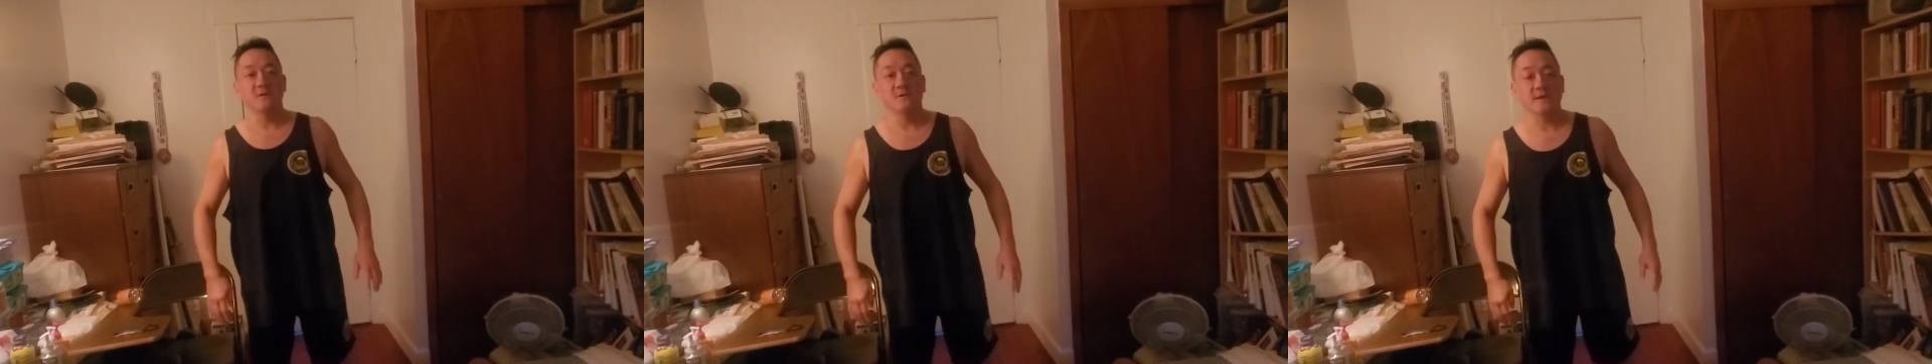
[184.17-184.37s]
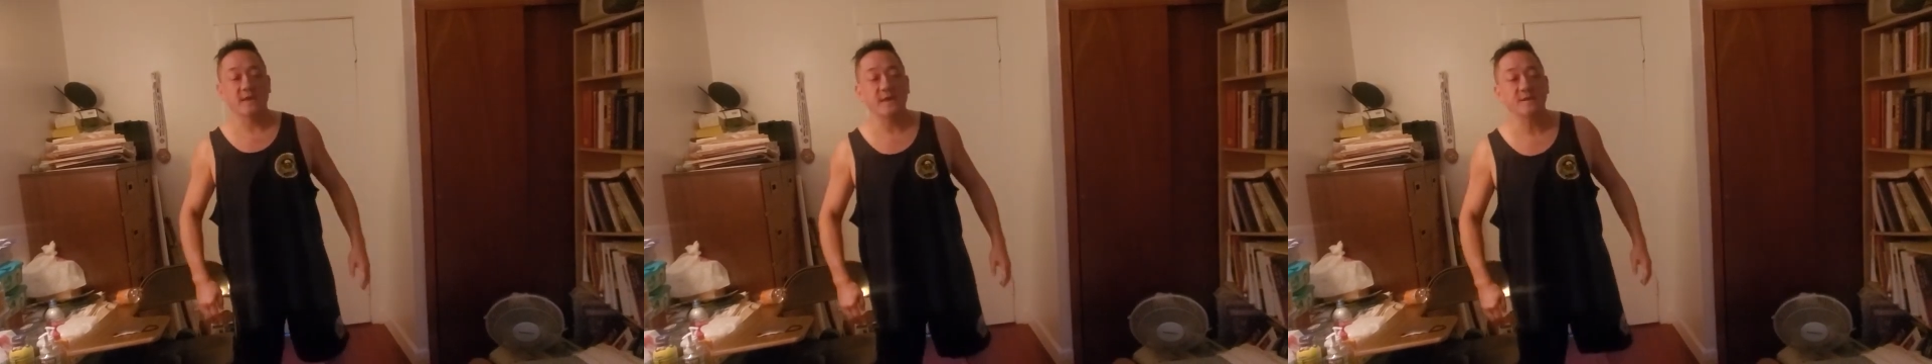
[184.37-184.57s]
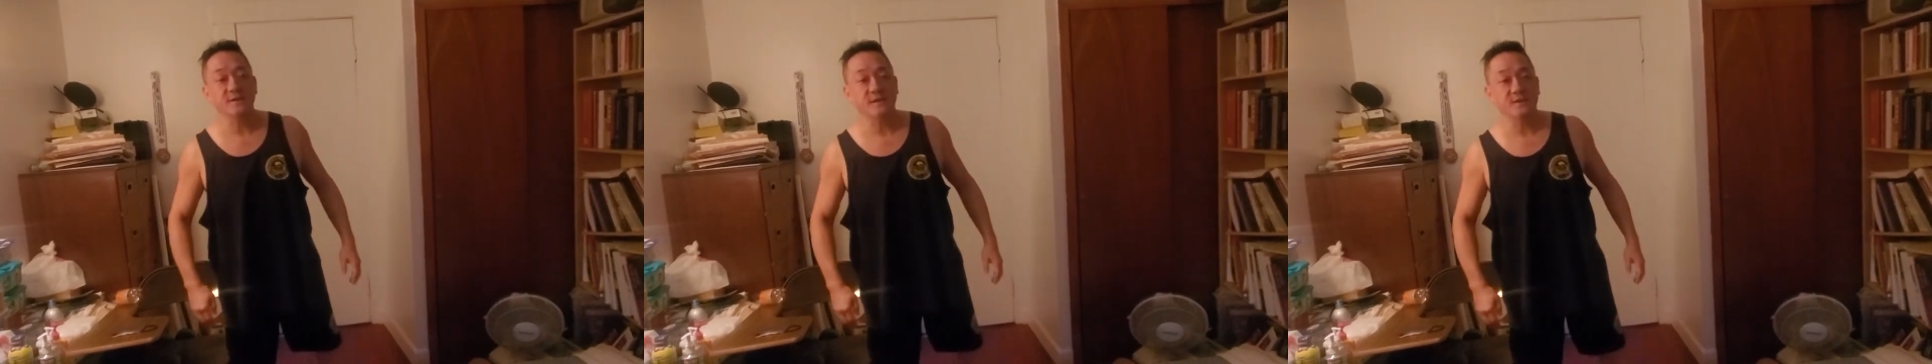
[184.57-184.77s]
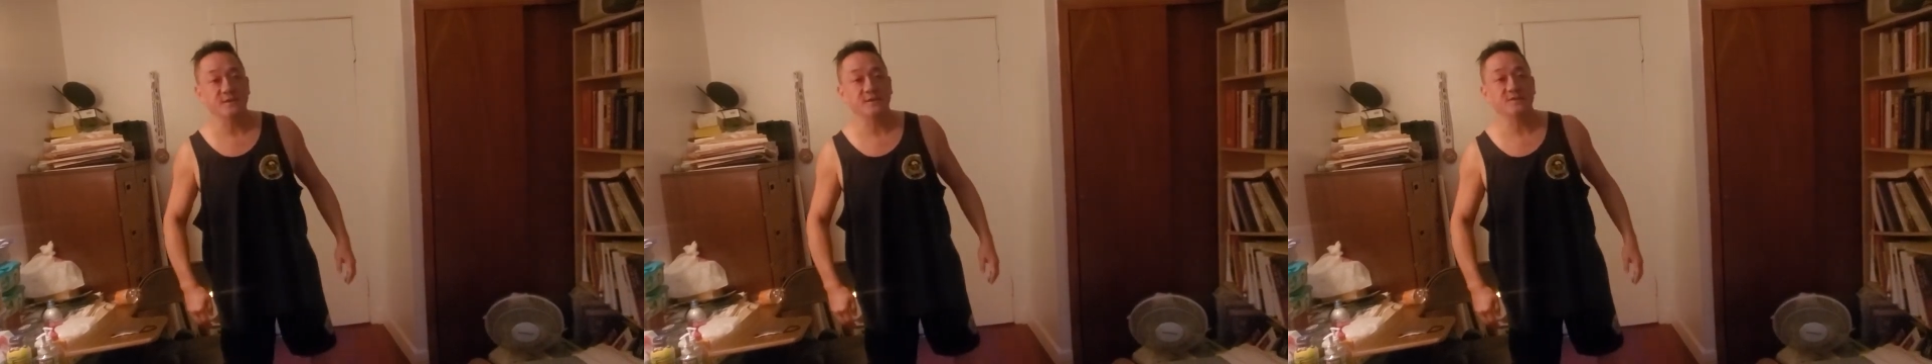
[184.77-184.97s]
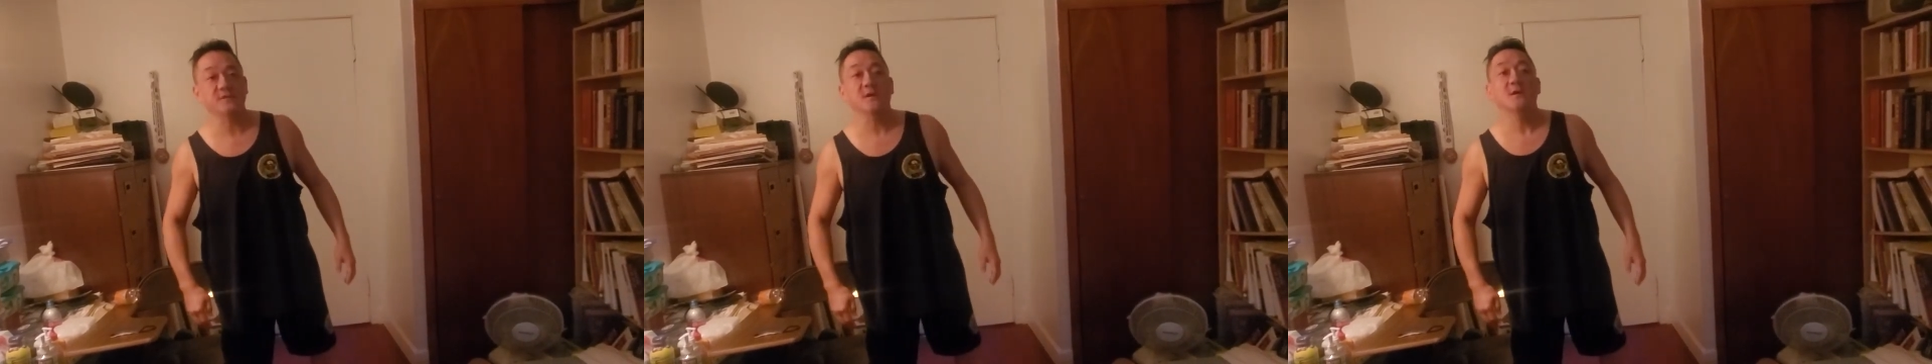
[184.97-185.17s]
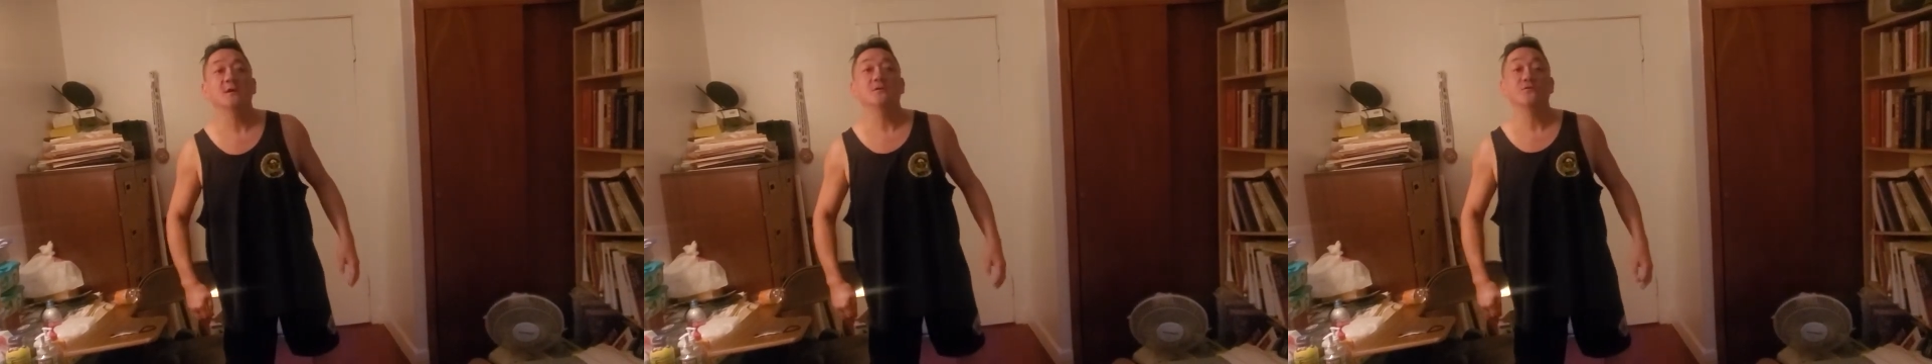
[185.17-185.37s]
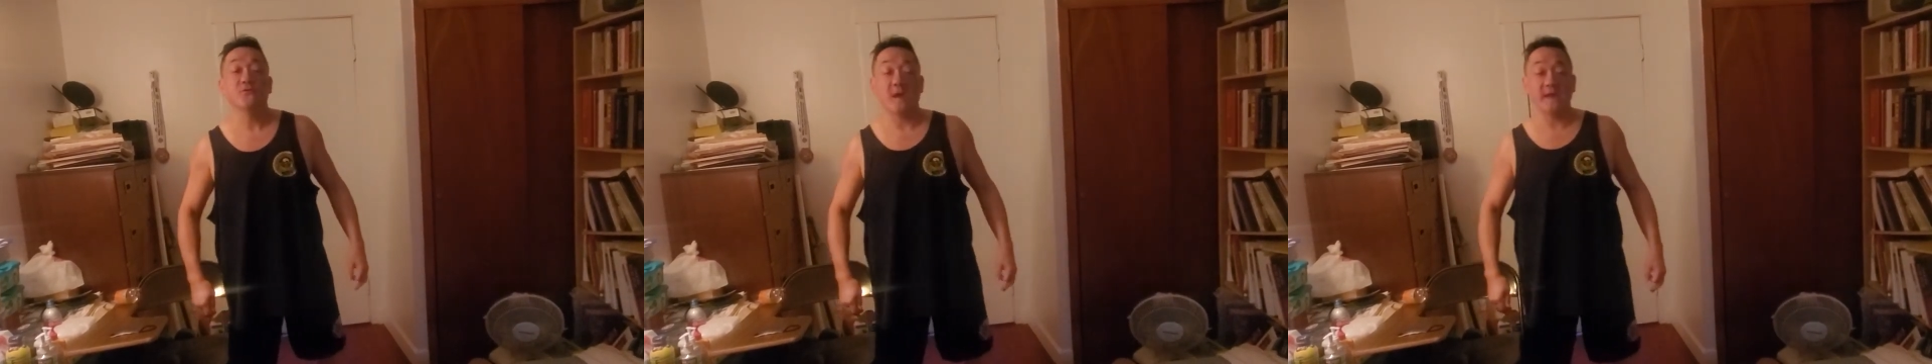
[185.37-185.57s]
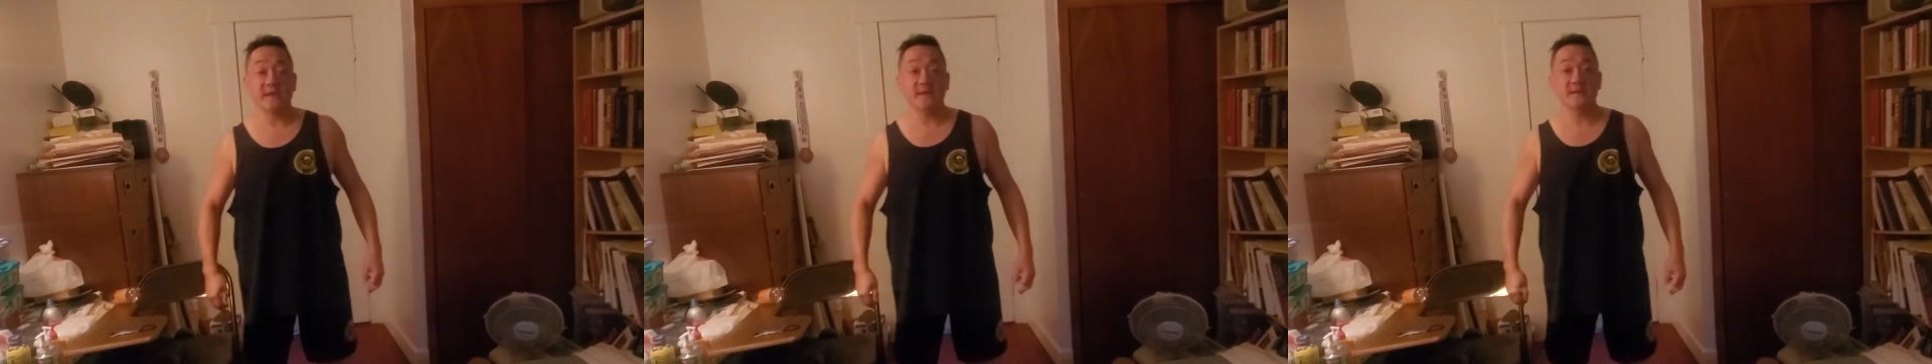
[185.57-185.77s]
Okay, this is
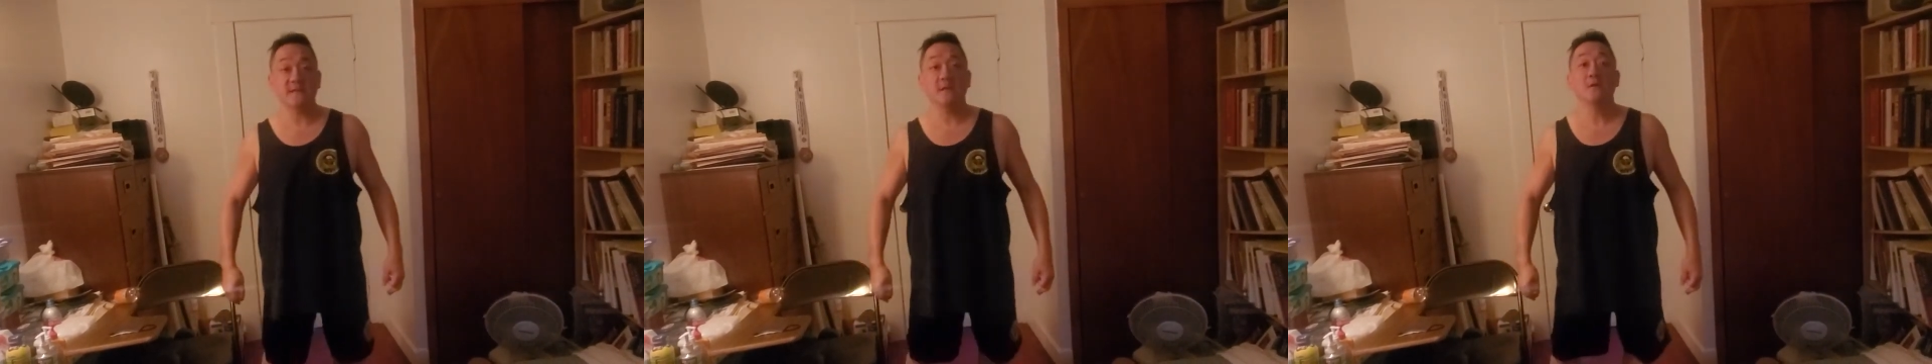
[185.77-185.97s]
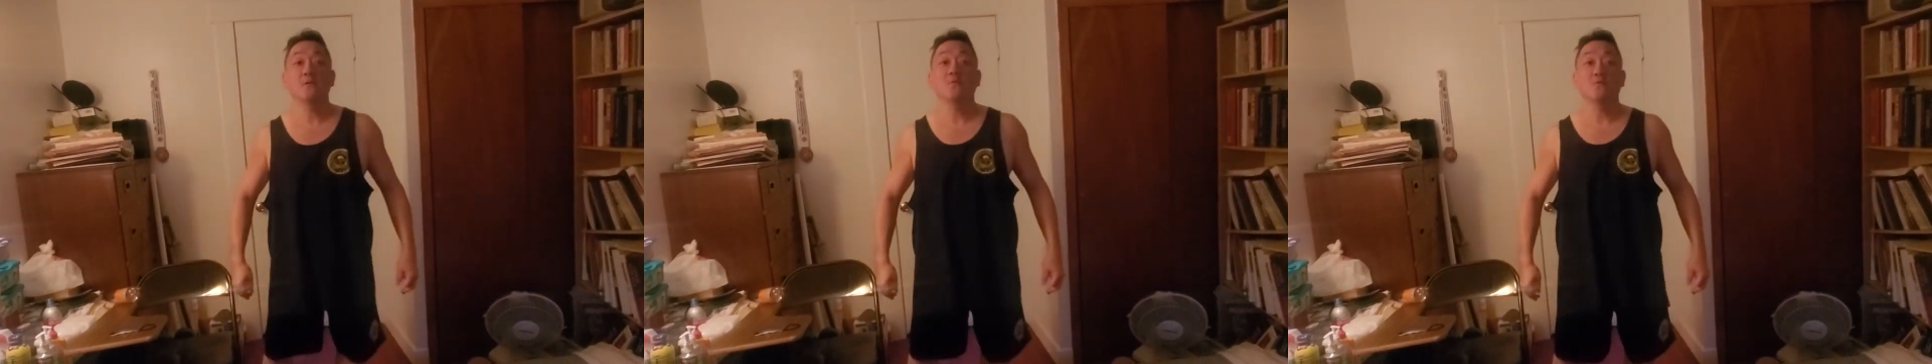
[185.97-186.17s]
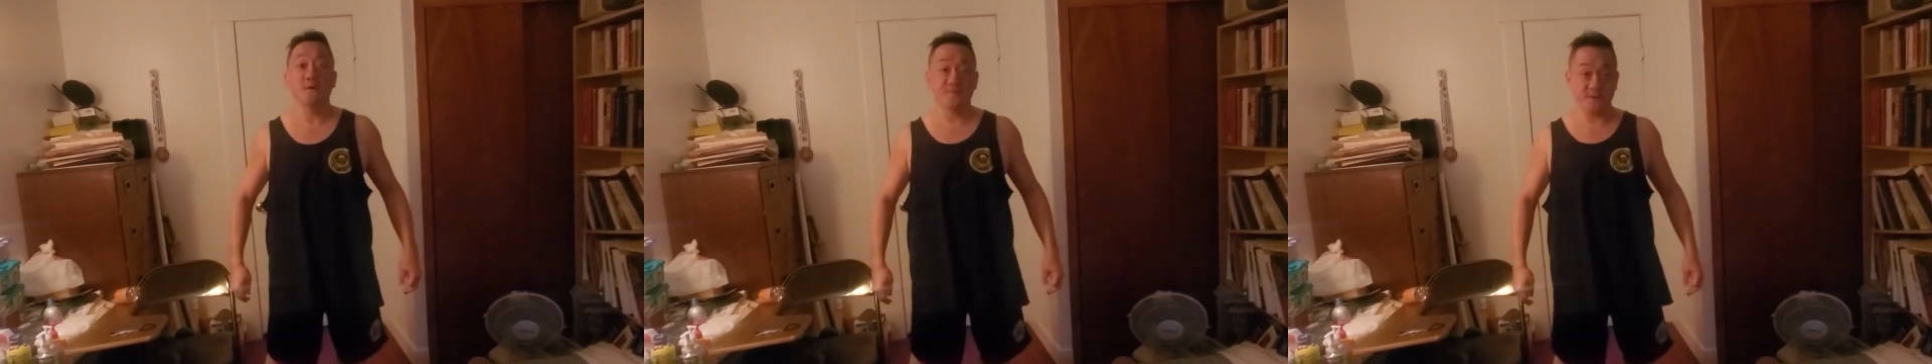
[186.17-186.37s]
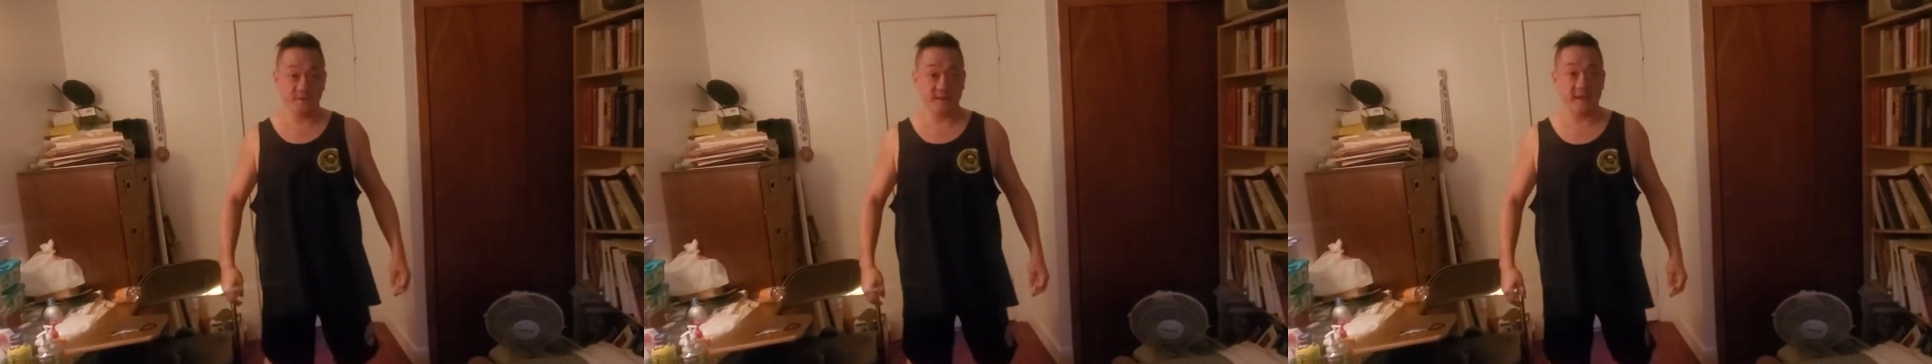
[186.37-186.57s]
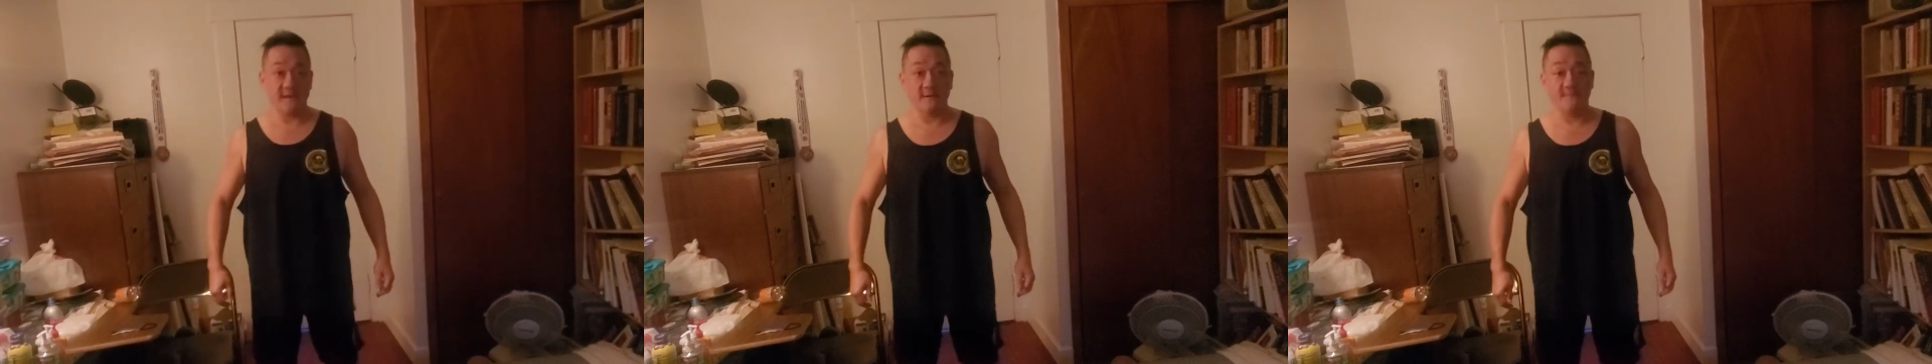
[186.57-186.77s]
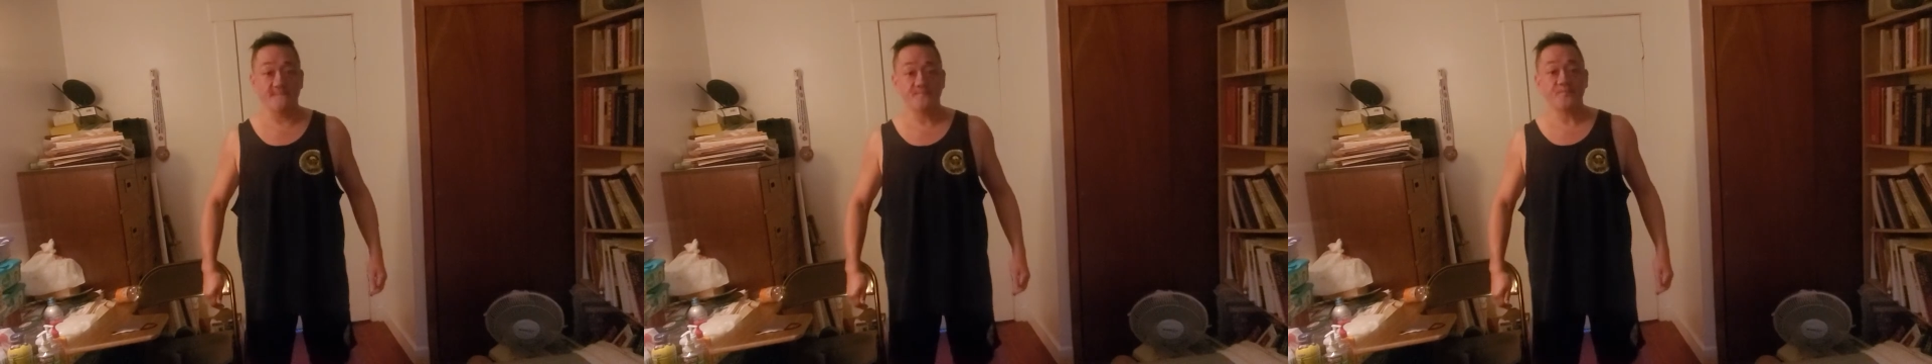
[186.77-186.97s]
Dragon Whips the Tail.